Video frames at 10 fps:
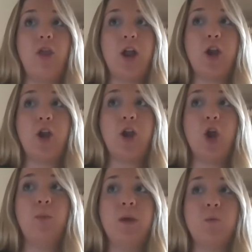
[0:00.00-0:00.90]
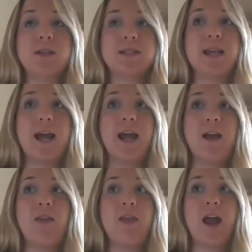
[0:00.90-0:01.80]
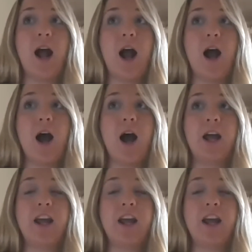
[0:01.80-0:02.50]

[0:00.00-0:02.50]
know me would say that